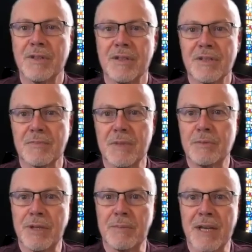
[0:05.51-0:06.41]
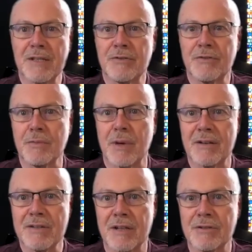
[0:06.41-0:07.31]
to this midweek message from
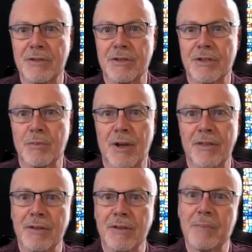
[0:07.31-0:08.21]
Myerstown Church of the Brethren.